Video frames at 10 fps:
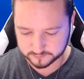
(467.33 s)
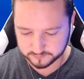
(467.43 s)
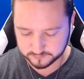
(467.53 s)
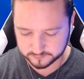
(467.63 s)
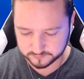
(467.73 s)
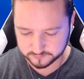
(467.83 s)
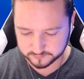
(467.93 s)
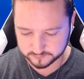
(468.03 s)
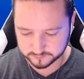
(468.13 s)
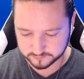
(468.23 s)

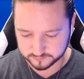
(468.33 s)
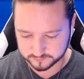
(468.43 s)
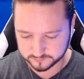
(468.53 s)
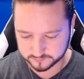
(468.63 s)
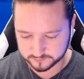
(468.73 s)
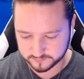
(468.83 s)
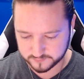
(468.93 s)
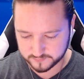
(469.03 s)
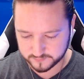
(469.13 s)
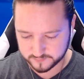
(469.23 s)

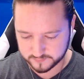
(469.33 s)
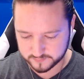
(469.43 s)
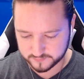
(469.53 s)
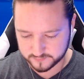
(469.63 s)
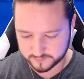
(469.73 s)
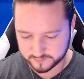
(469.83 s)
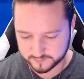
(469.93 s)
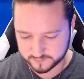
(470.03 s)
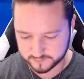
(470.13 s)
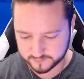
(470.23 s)

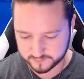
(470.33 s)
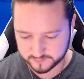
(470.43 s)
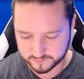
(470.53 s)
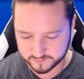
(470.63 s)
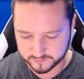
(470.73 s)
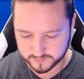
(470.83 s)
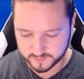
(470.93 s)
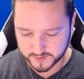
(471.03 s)
(silence)